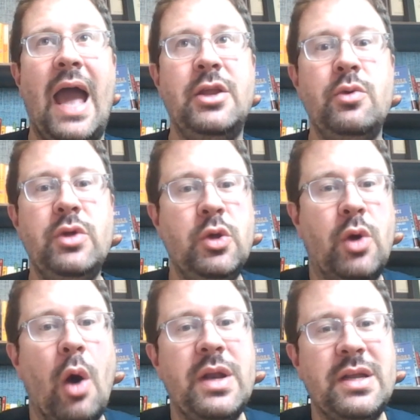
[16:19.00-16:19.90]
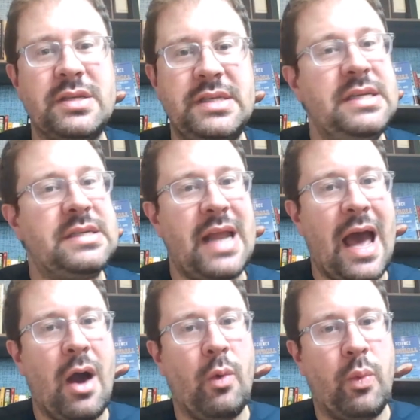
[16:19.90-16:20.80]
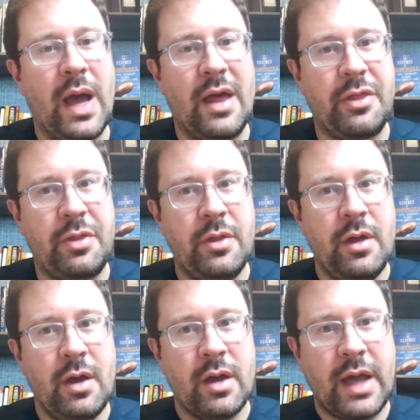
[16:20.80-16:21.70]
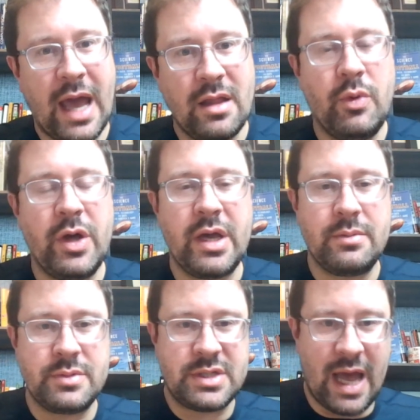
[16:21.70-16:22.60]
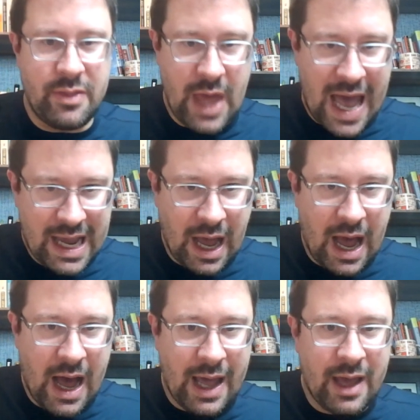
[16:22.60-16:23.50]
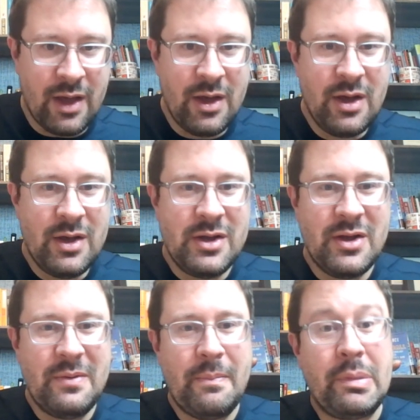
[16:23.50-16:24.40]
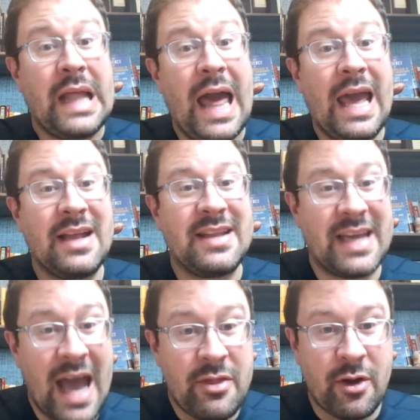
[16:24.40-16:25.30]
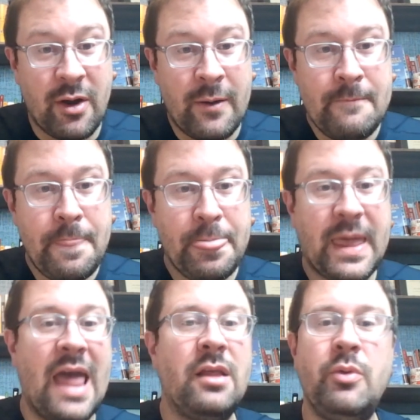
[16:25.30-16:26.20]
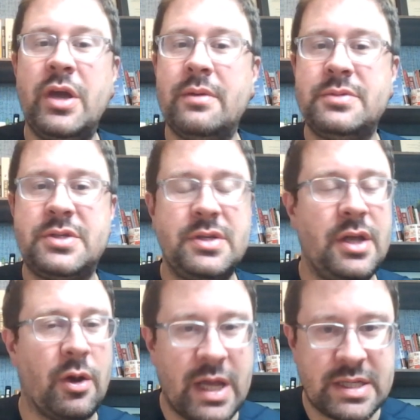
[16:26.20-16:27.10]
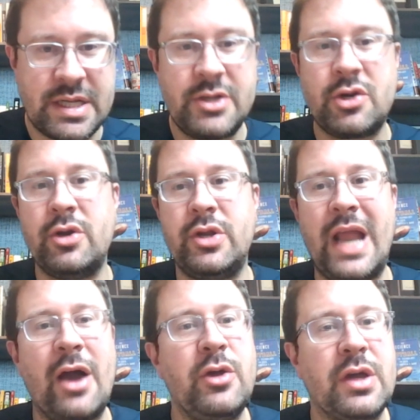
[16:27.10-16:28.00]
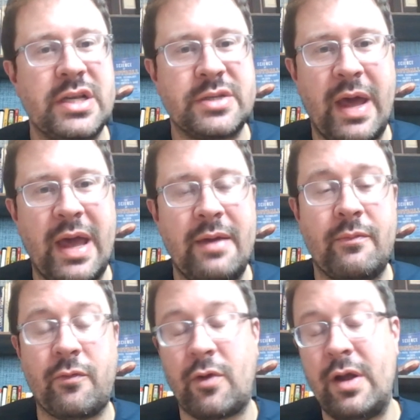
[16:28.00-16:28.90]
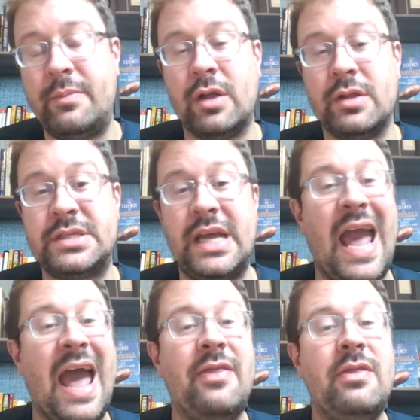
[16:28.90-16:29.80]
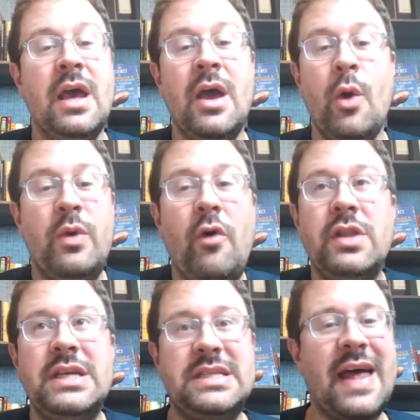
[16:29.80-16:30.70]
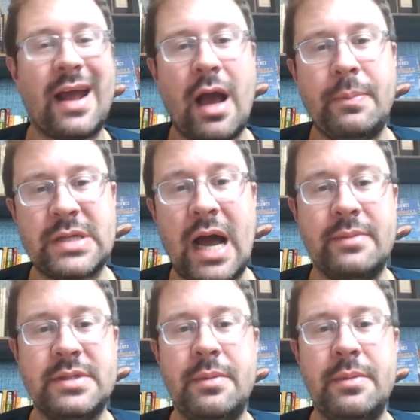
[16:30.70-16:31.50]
And you go into the season now with Caleb Williams and that guy playing together. Caleb Williams, gets injured. Now you can display him for him to all to see. And we've only seen that a couple times.